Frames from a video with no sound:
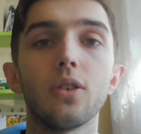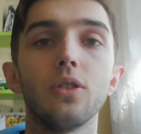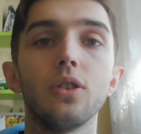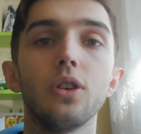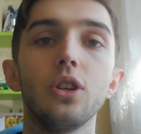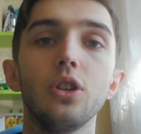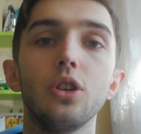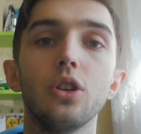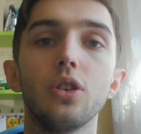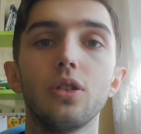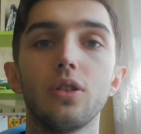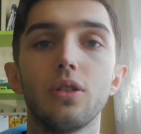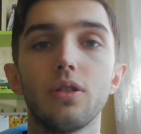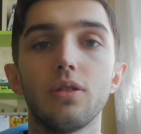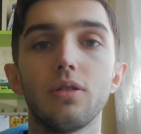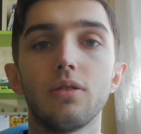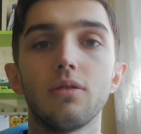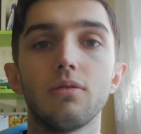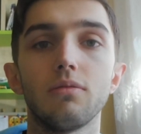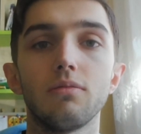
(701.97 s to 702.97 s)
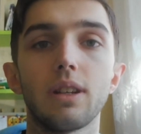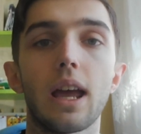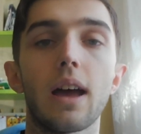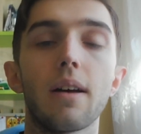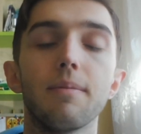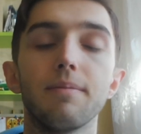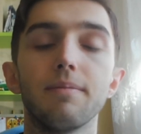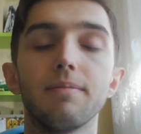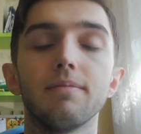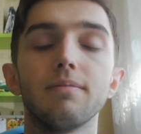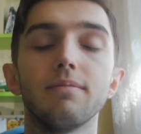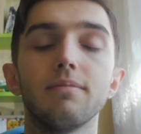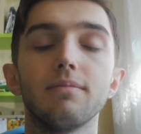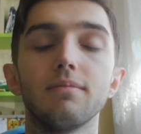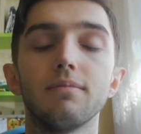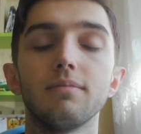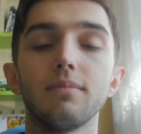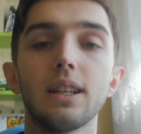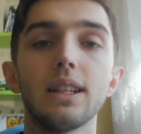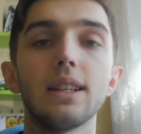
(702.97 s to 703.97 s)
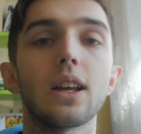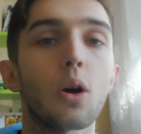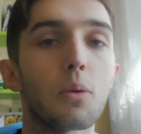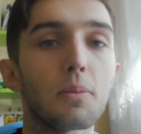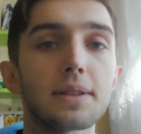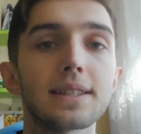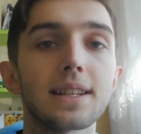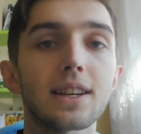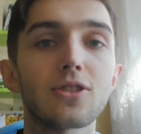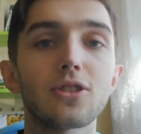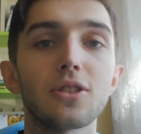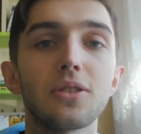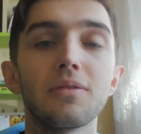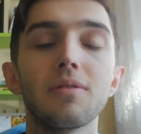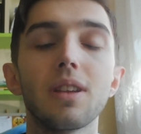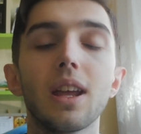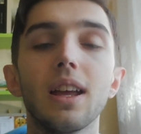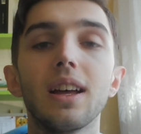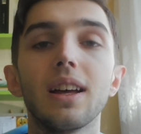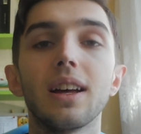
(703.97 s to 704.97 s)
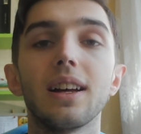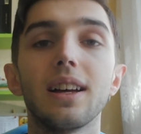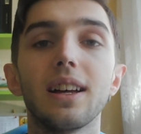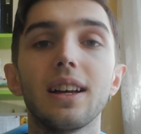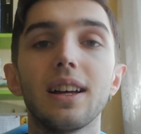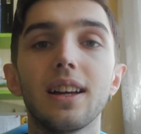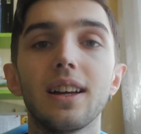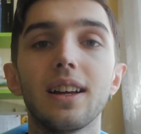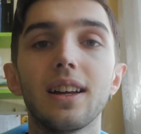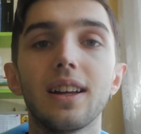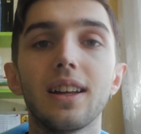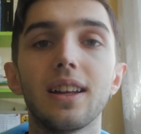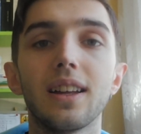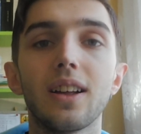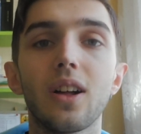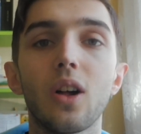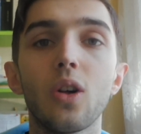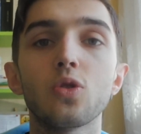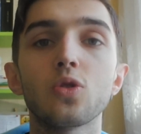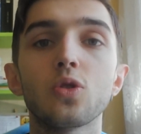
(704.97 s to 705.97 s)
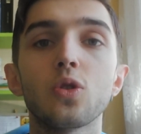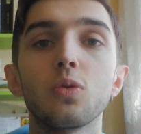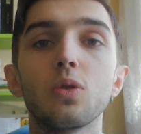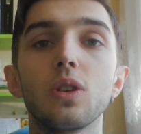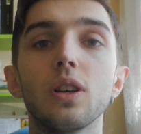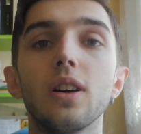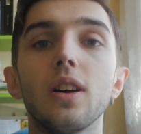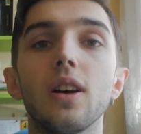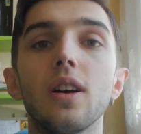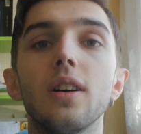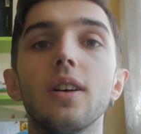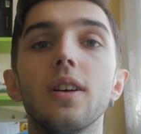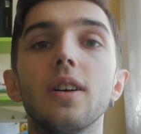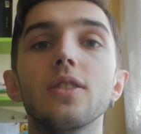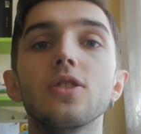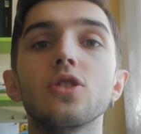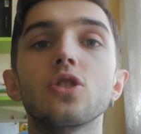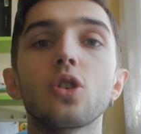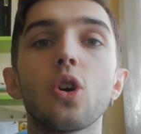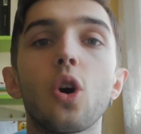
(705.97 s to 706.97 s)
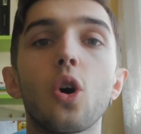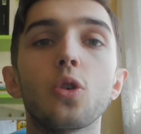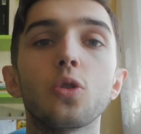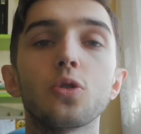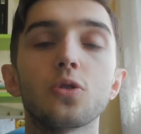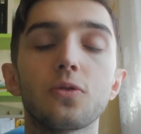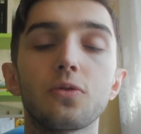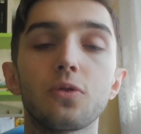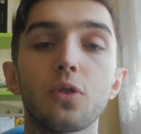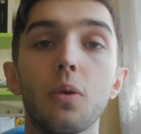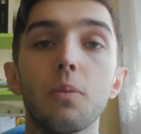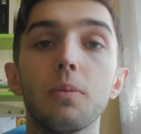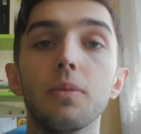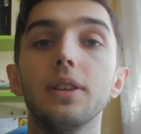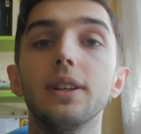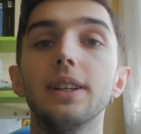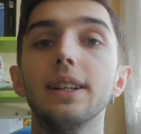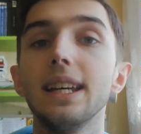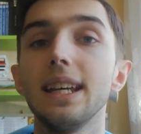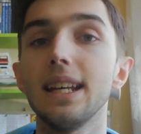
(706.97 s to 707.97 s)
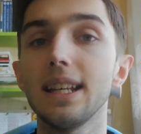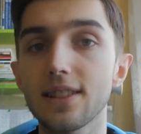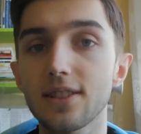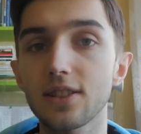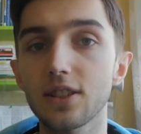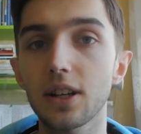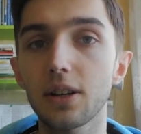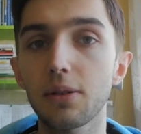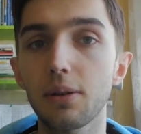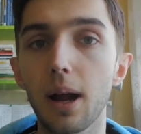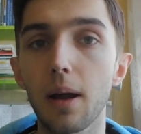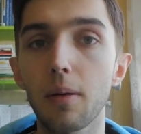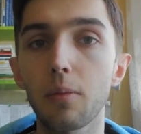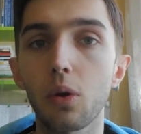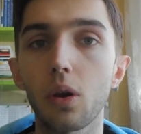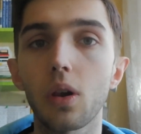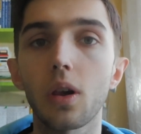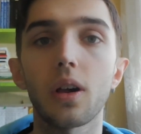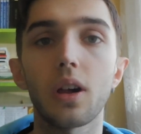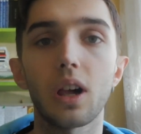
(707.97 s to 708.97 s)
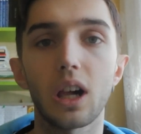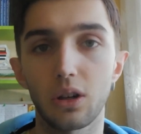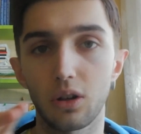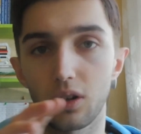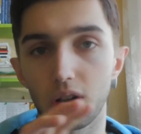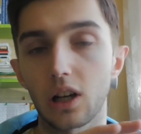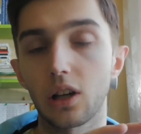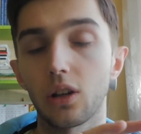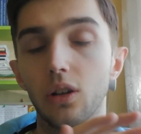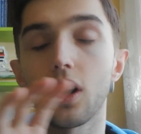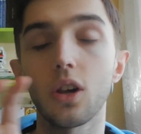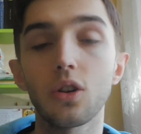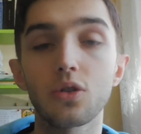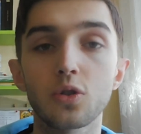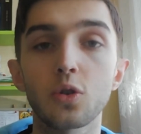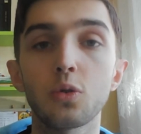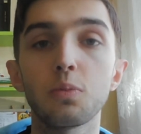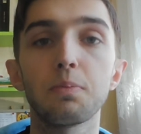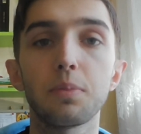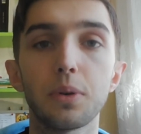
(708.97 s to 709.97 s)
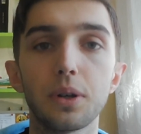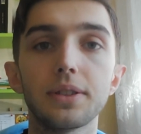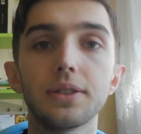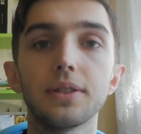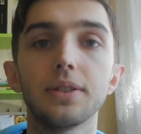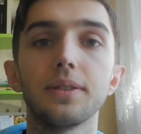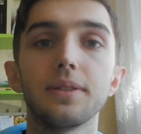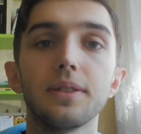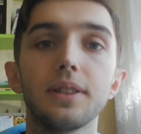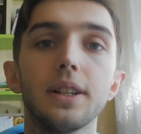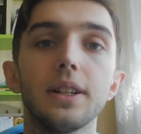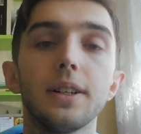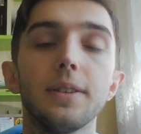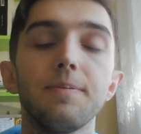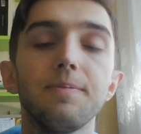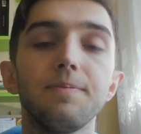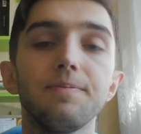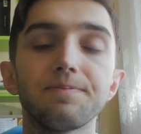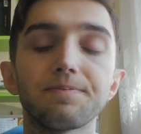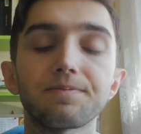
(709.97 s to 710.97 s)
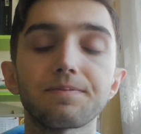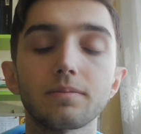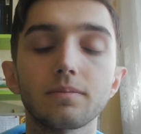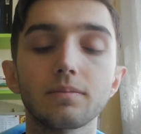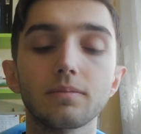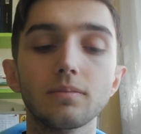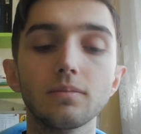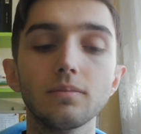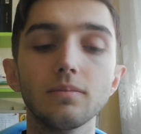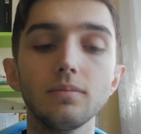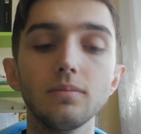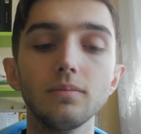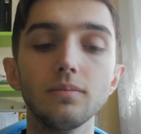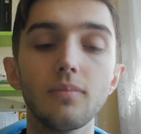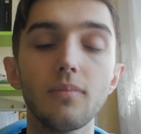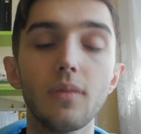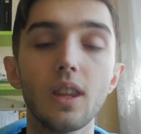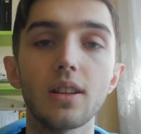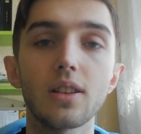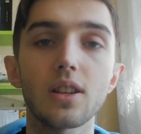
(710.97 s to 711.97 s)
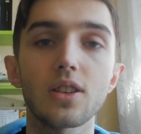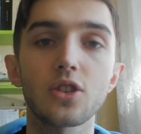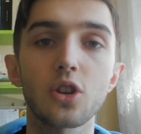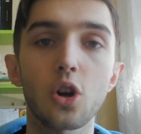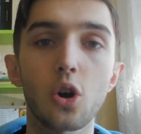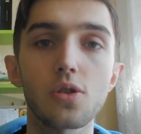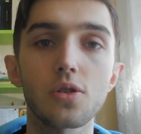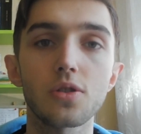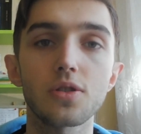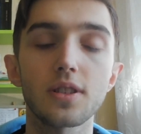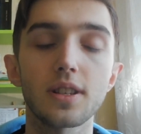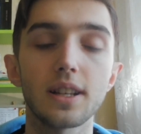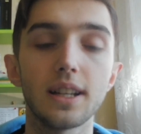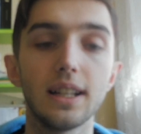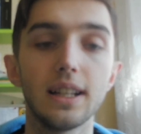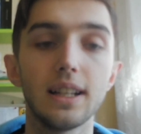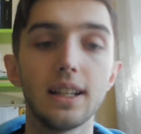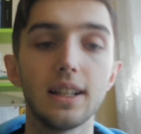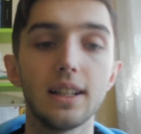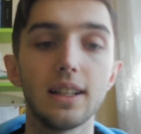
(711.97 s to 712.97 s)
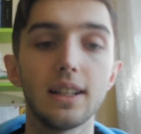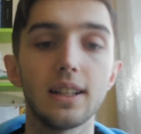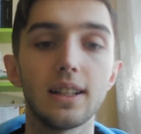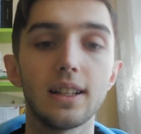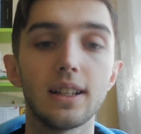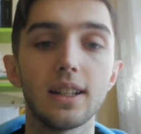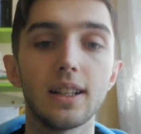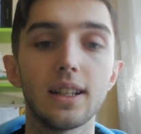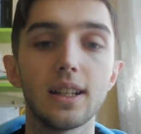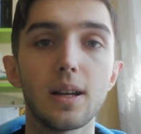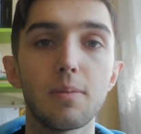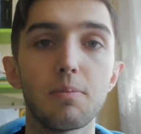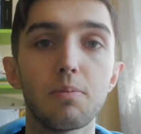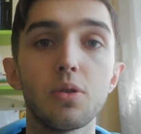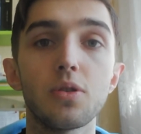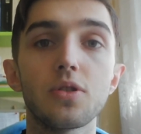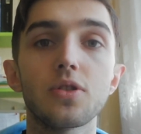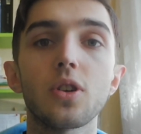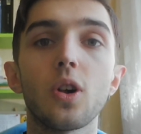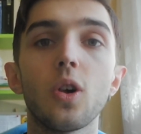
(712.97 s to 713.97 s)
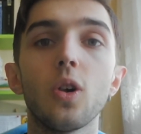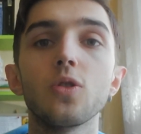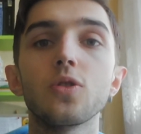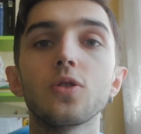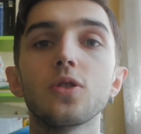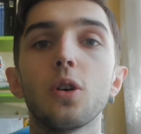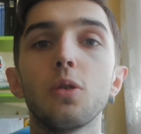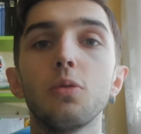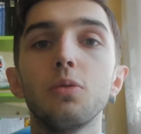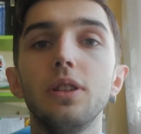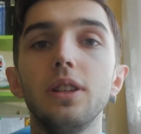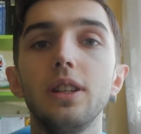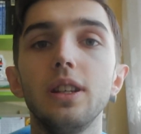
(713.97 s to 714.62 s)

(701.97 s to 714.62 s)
in the comment section, also the scores from the Instagram will also put the scores, plus also